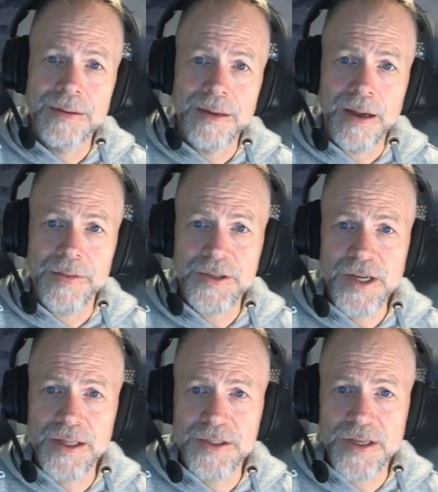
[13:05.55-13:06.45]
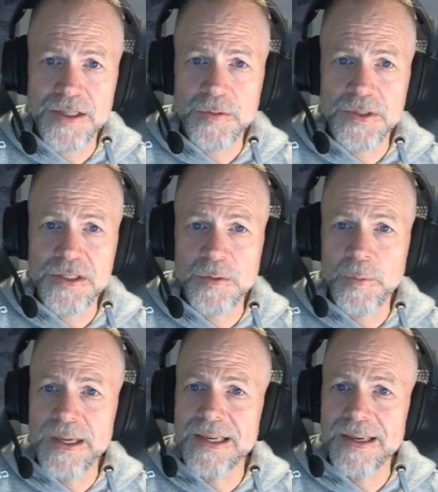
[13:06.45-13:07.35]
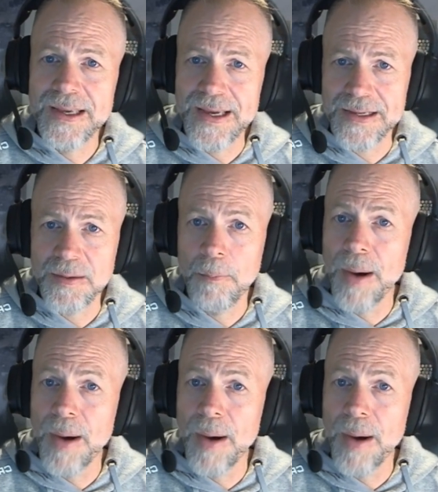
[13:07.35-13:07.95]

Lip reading: on the challenge dice, which is a weak hit.